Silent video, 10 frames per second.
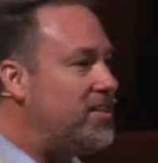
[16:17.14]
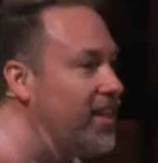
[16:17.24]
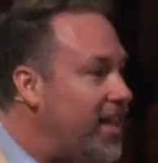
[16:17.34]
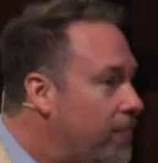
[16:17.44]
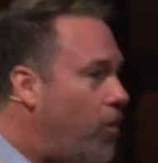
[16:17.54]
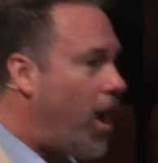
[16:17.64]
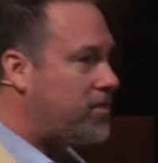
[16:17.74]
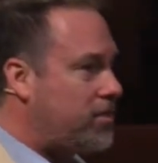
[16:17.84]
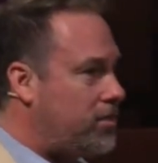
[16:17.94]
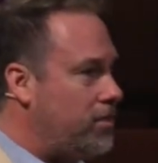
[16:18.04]
deliver
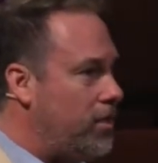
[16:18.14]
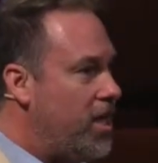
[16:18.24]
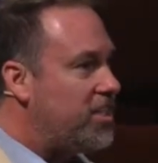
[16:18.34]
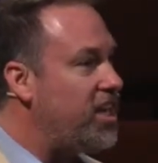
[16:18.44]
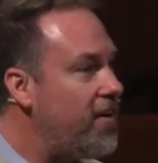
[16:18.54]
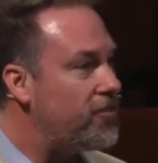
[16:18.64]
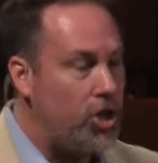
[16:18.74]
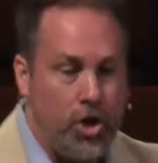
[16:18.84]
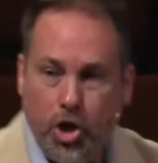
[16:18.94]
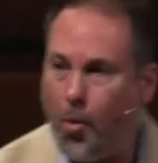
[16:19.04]
us, to give us a new